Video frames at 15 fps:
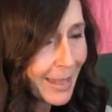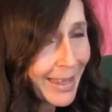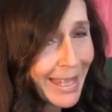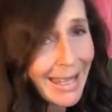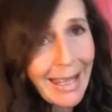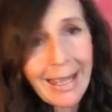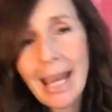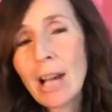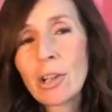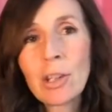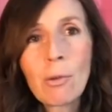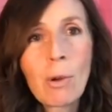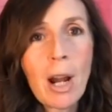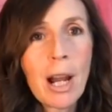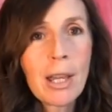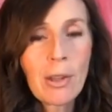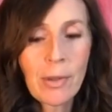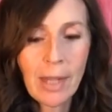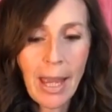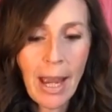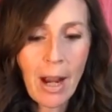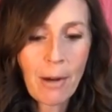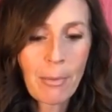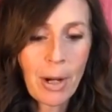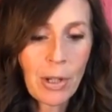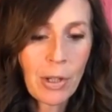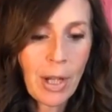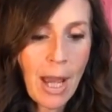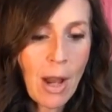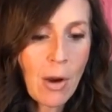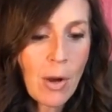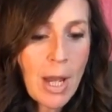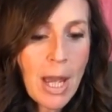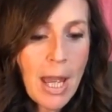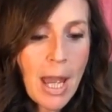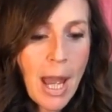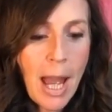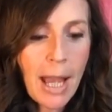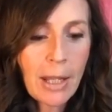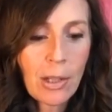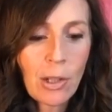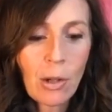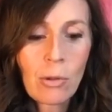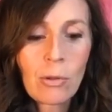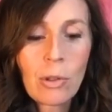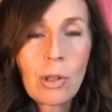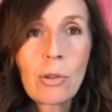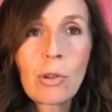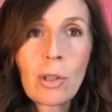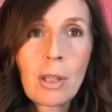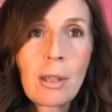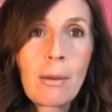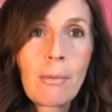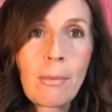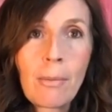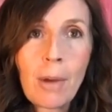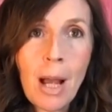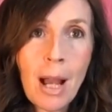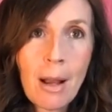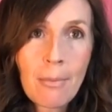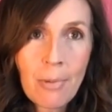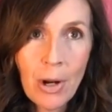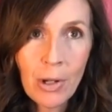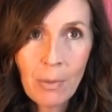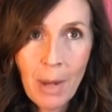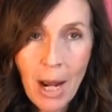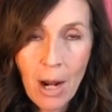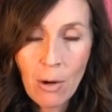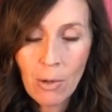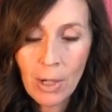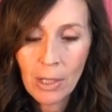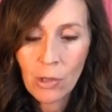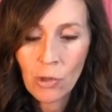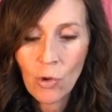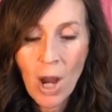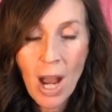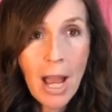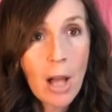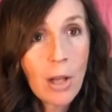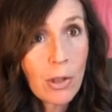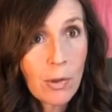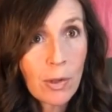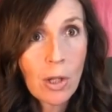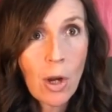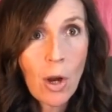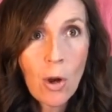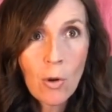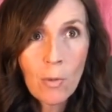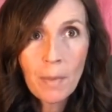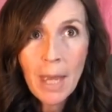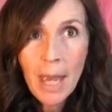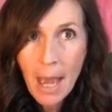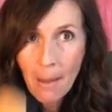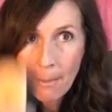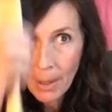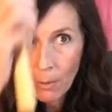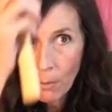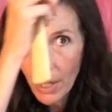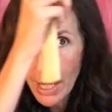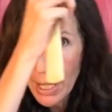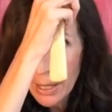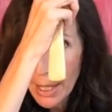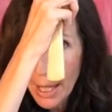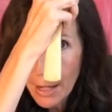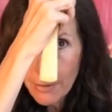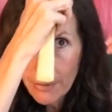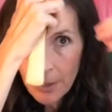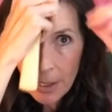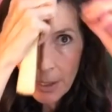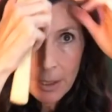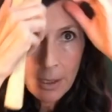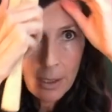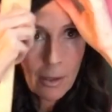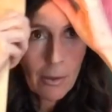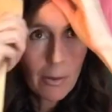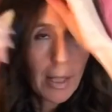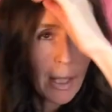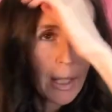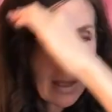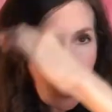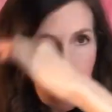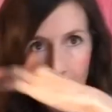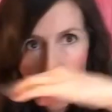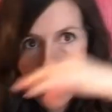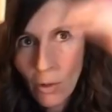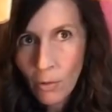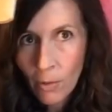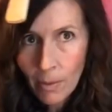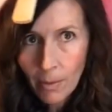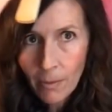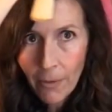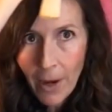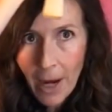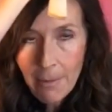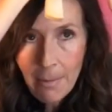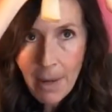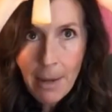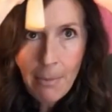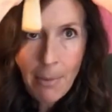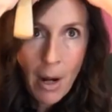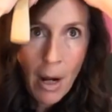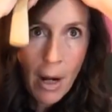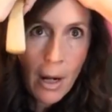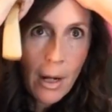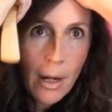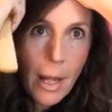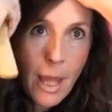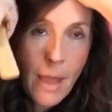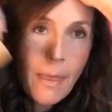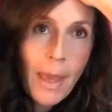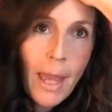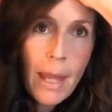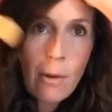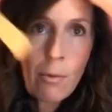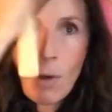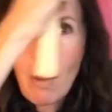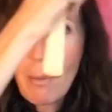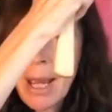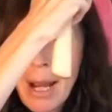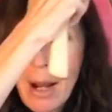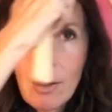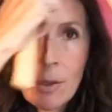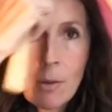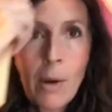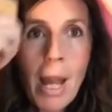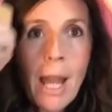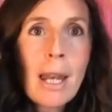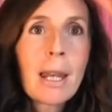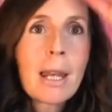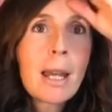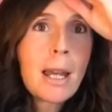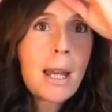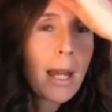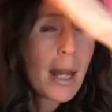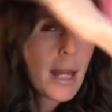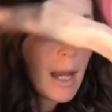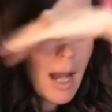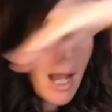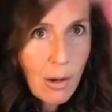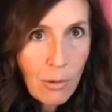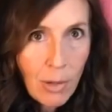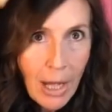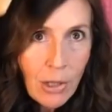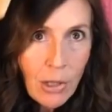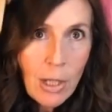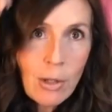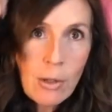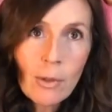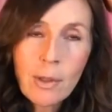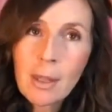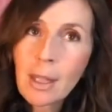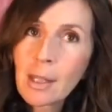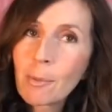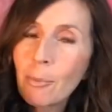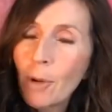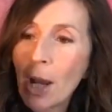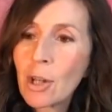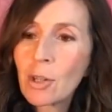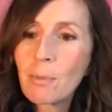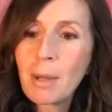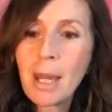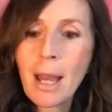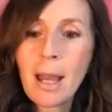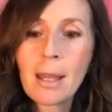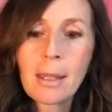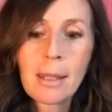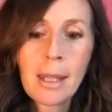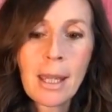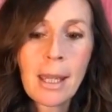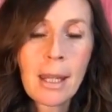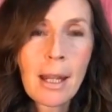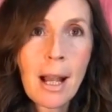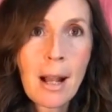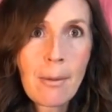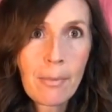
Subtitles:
this is actually where I use a hairbrush now. I don't usually brush my hair when it's dry. I'll use a comb. But what I love to do is, find my part, and then while my hair is wet, I will actually use this brush because it,